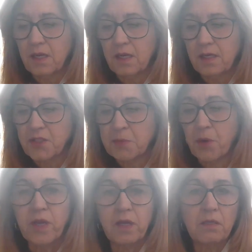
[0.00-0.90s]
uh,
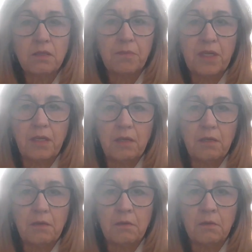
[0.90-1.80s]
smoking to
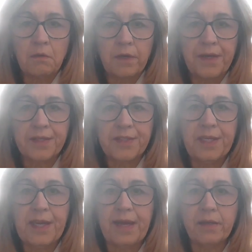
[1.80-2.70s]
be a
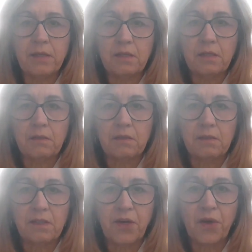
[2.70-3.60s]
nicotine addict
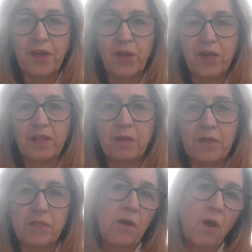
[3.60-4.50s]
you know they look at
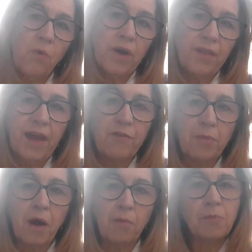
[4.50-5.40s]
them as oh well they
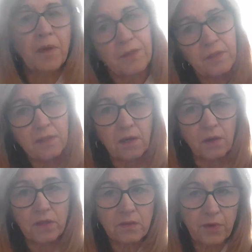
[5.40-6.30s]
have a problem but you
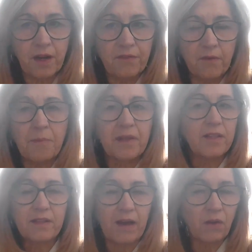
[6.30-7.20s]
know it's whatever
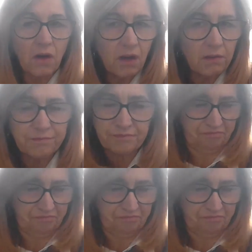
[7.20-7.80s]
but alcohol